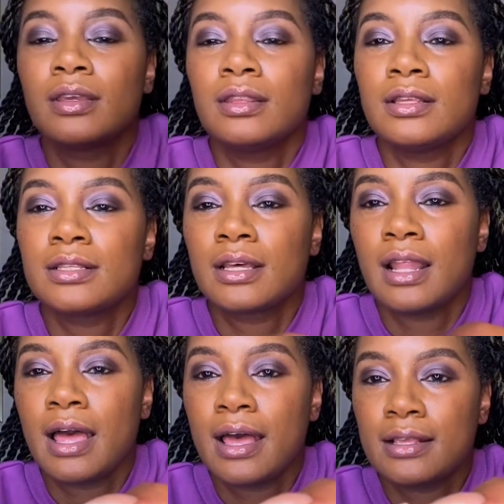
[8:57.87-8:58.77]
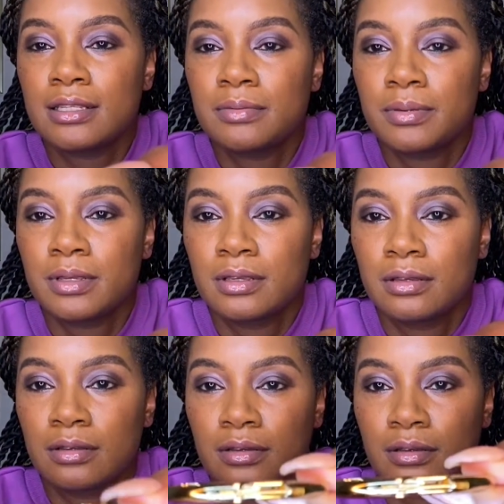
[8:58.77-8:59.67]
This clasp,
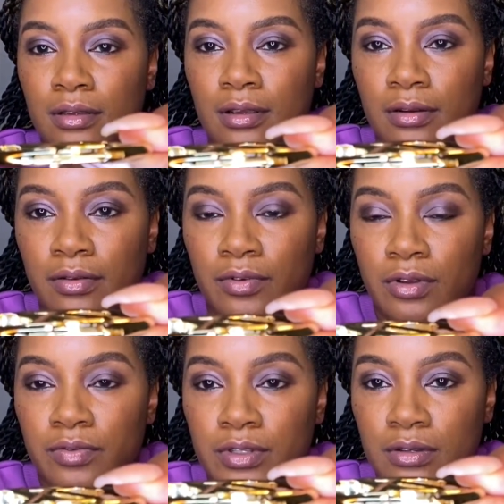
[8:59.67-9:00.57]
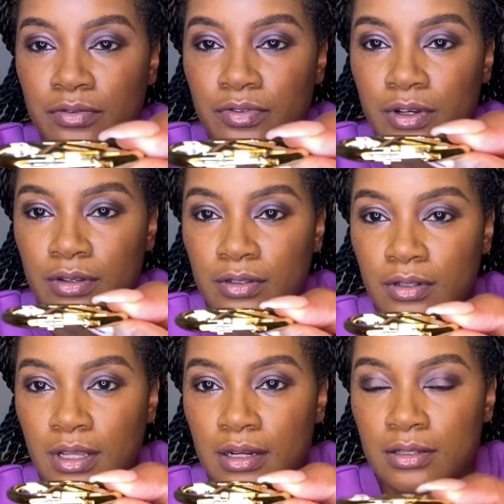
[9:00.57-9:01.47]
I don't even know if it's gonna focus on
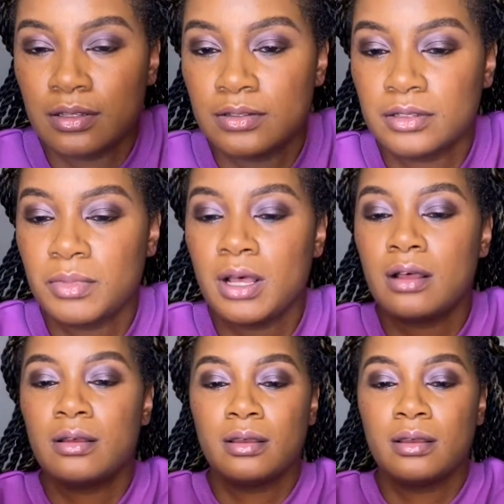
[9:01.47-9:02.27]
that, it's so small.